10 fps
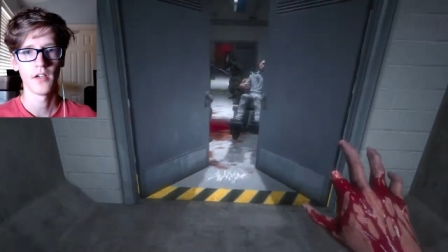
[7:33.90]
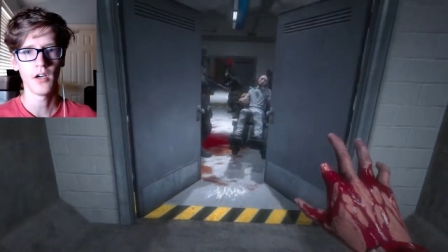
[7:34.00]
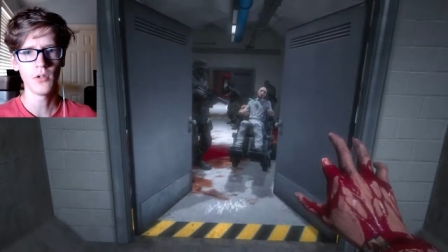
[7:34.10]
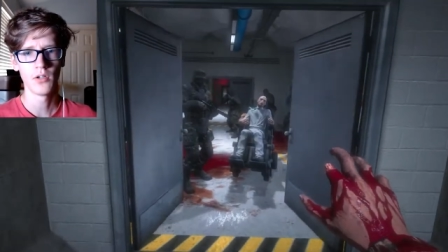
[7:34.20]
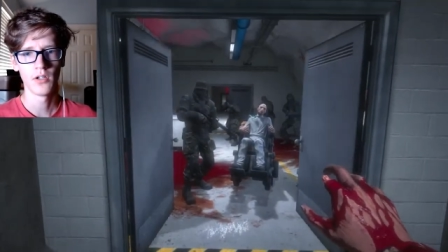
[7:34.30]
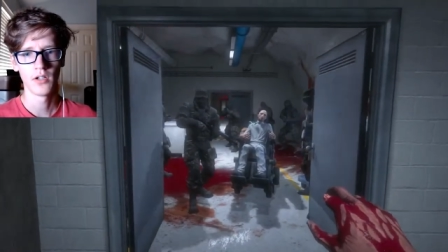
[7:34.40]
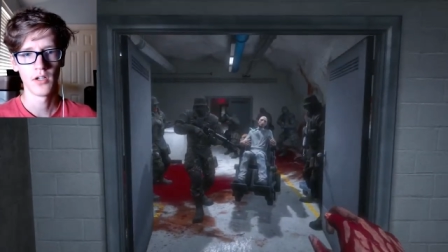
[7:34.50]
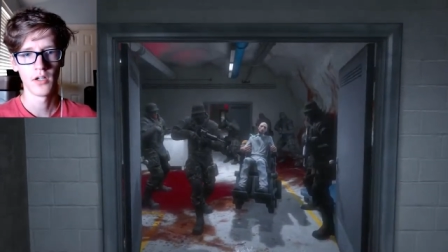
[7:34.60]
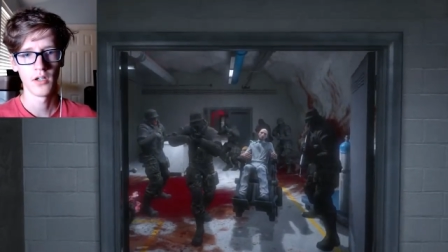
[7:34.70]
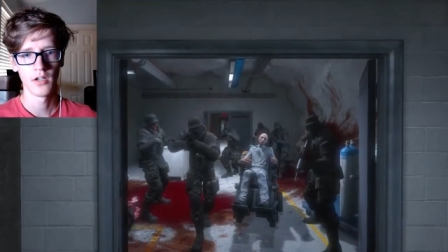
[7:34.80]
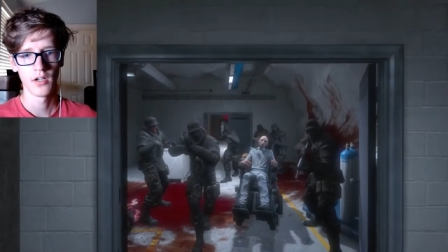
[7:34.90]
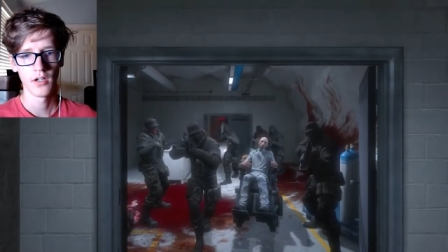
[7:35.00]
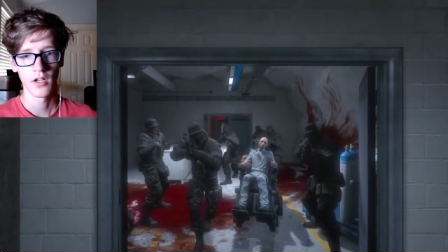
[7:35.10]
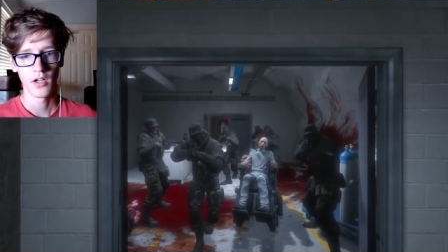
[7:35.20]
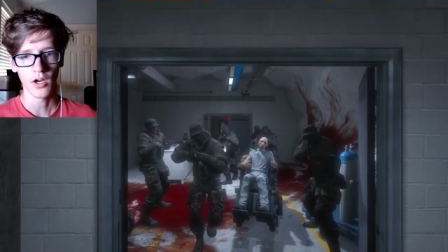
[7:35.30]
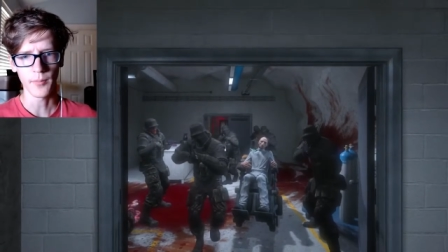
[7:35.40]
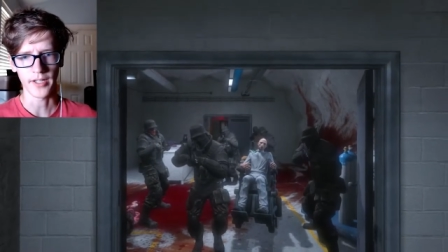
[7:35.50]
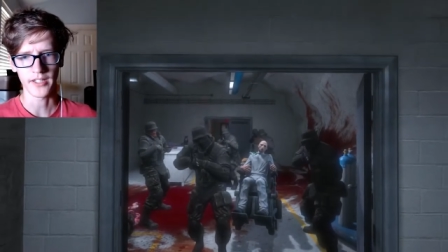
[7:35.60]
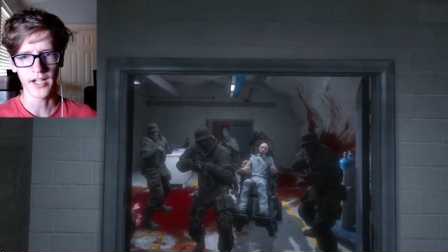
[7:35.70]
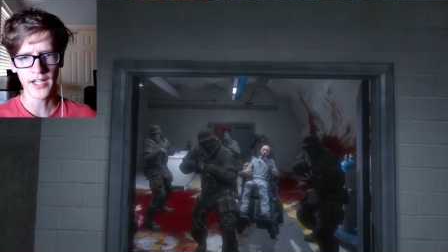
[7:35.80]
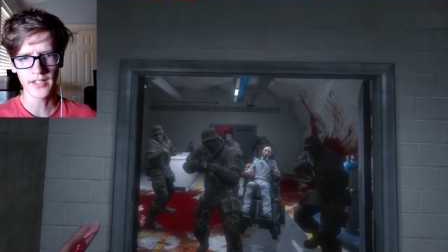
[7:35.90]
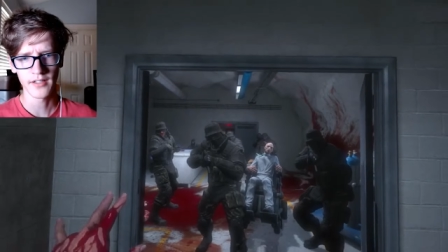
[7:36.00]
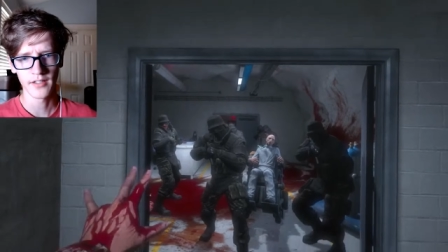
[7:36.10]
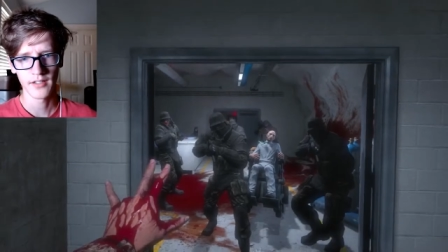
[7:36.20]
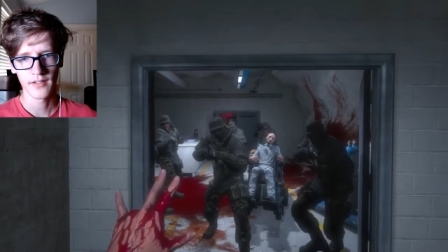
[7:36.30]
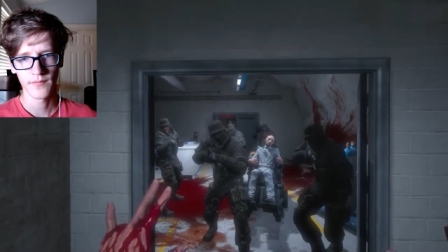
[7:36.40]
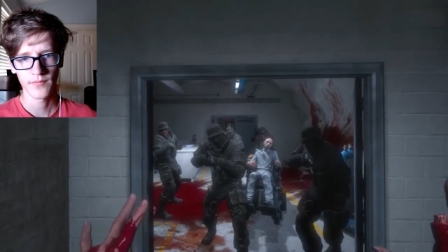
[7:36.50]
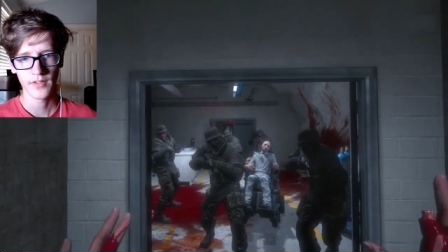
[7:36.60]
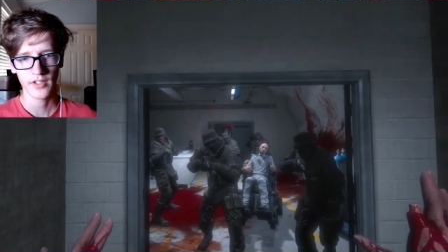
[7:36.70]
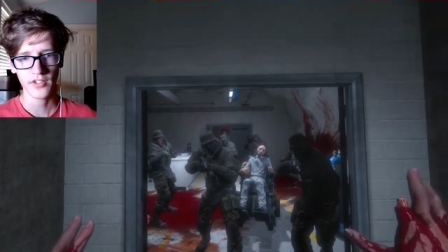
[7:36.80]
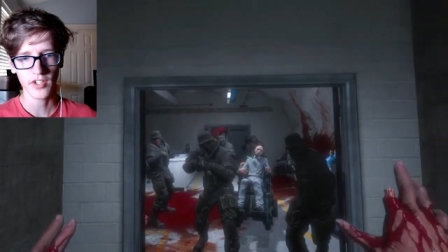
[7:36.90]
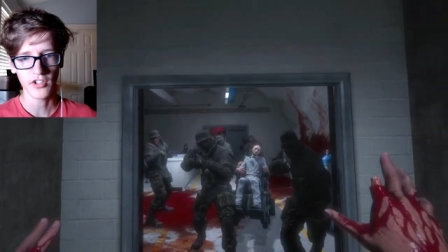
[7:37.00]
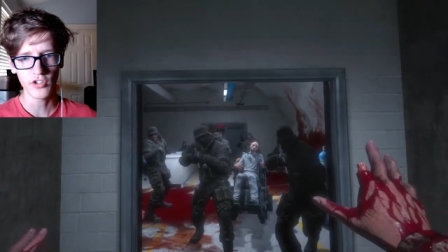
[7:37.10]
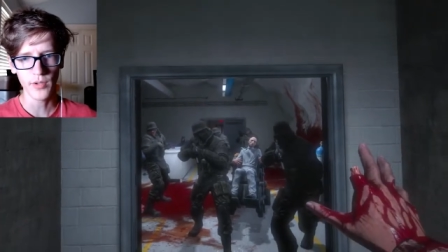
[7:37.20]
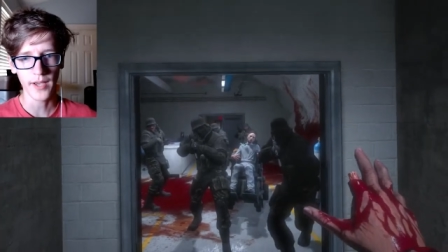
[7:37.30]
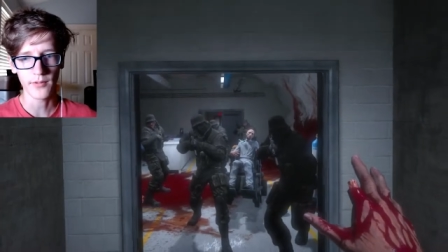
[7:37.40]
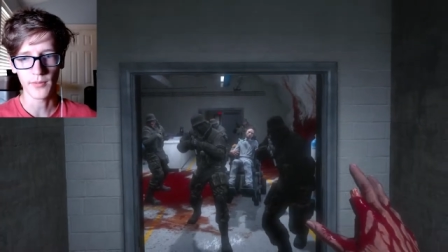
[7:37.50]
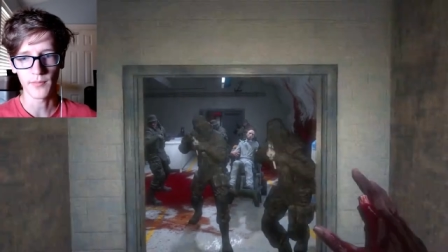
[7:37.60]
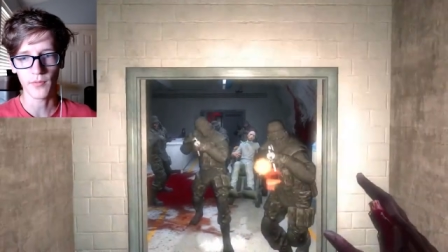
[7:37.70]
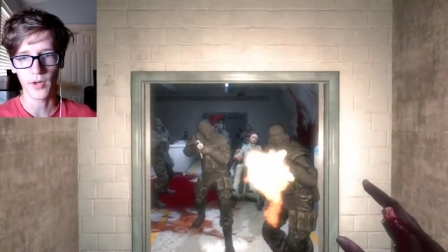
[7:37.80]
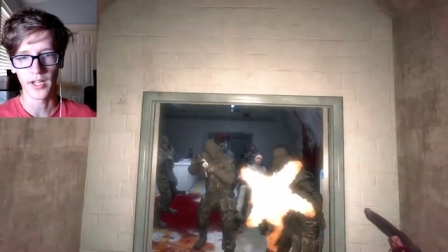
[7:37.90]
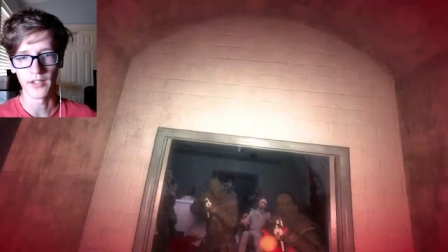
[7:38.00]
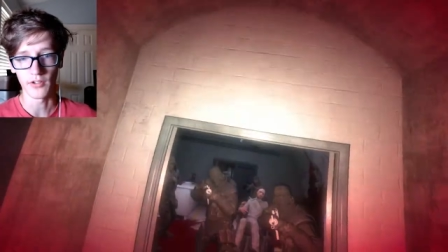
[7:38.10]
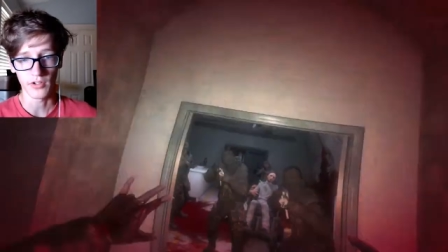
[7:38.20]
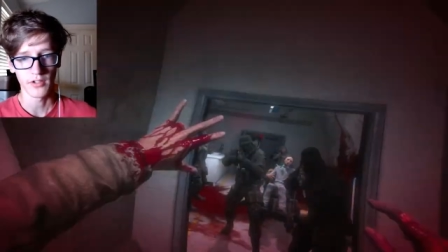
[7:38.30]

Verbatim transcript: Oh. Oh my god. Because I do have some friends.